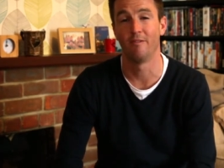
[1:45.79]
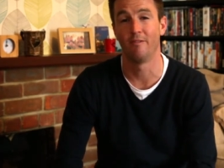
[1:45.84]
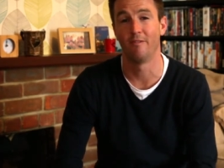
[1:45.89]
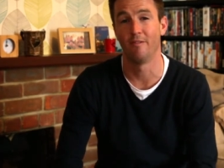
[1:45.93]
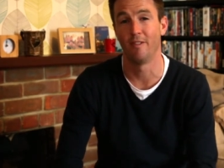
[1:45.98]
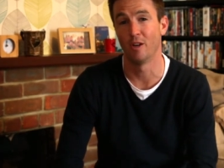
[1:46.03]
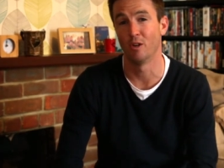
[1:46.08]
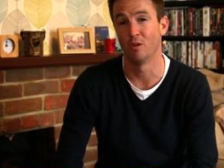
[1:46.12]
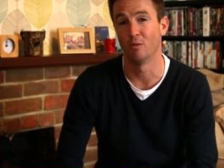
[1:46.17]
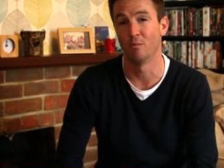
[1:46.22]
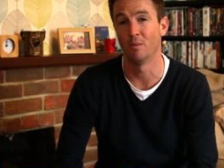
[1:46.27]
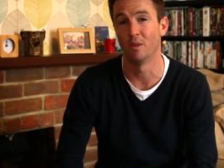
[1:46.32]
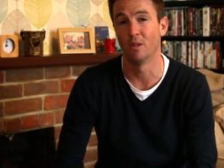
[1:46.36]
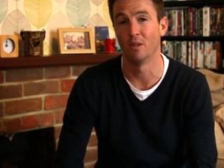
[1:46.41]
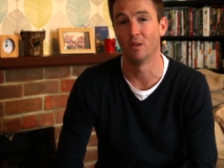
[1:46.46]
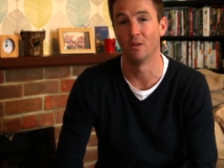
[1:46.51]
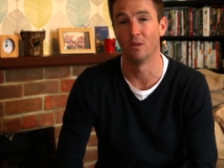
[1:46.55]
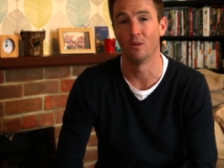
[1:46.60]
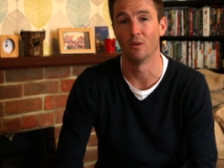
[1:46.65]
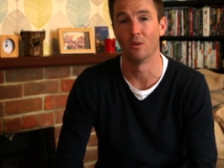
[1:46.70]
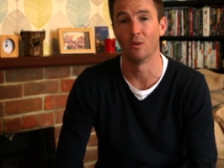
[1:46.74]
film
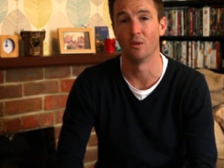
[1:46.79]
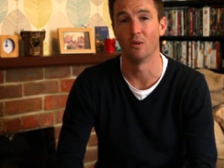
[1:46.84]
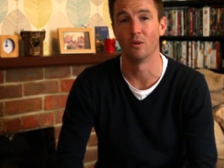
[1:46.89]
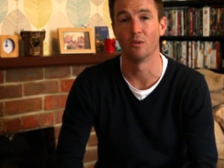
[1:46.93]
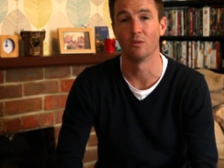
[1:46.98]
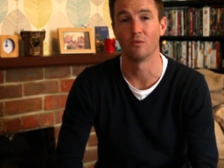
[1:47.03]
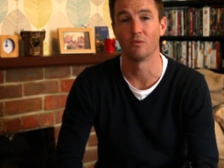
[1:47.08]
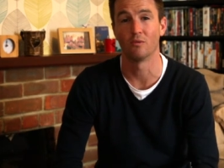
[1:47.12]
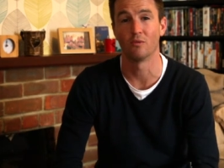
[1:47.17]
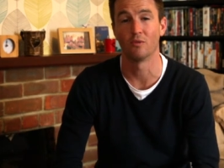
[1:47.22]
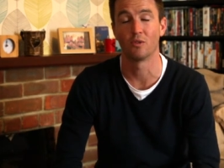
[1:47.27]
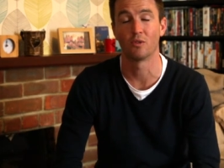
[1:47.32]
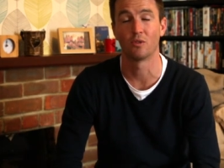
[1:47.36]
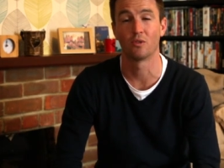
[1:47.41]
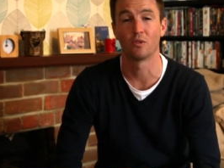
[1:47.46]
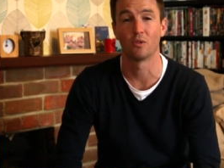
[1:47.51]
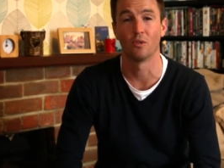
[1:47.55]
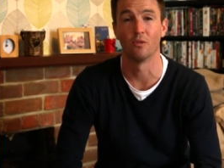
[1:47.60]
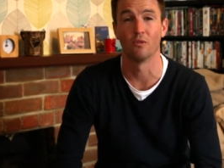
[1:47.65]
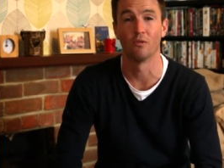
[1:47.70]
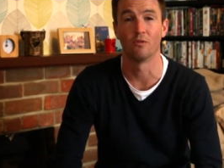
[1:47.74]
or
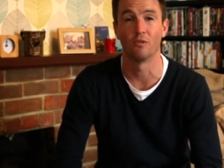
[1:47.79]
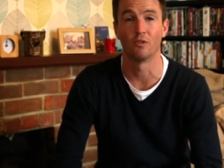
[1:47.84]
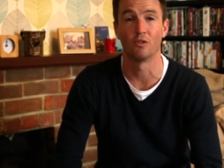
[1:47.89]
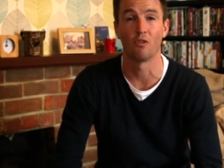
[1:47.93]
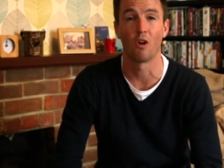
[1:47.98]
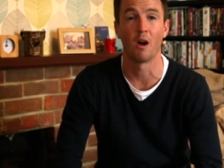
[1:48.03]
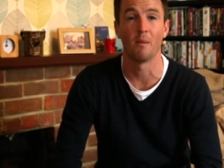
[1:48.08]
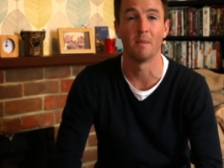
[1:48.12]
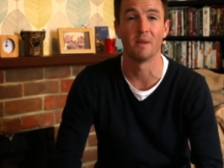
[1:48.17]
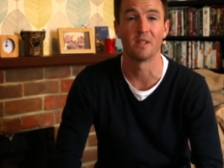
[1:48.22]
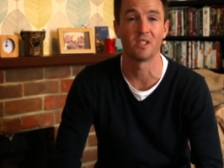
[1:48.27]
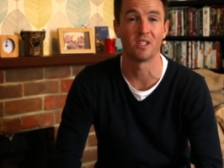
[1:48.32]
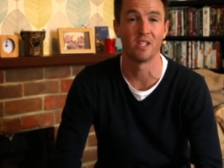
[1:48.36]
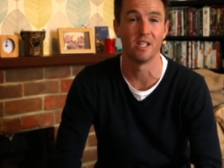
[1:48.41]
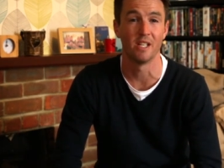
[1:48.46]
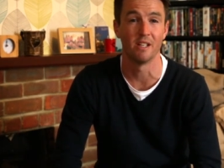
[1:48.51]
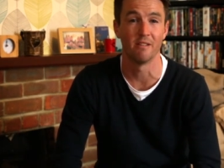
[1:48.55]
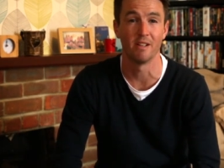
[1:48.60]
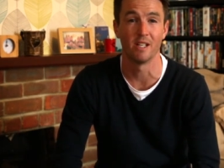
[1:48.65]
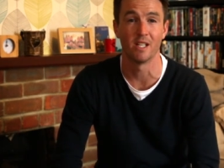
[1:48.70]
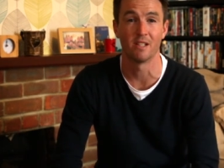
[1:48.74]
sort of drama
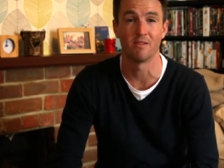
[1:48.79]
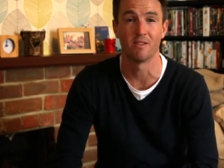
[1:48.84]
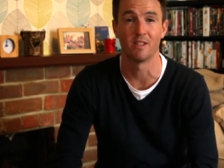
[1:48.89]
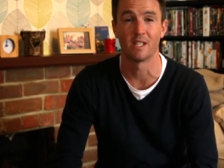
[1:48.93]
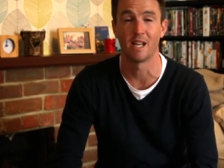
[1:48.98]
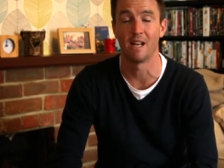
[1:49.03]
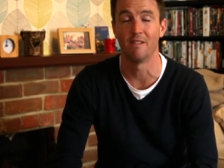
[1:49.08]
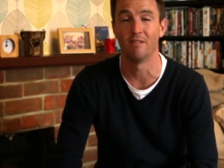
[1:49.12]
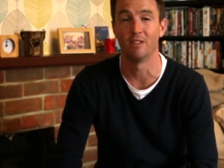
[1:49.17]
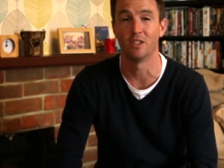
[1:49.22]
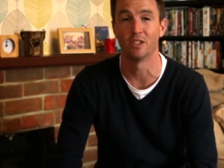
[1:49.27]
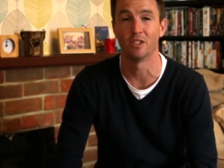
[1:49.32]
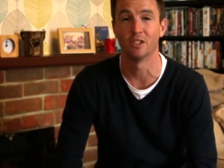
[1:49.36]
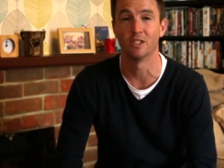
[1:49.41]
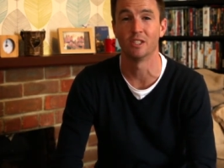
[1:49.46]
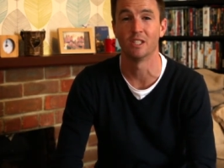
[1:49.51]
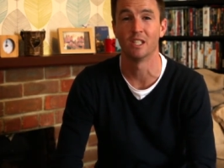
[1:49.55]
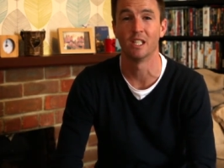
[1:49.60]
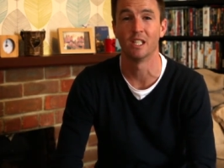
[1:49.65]
series for television.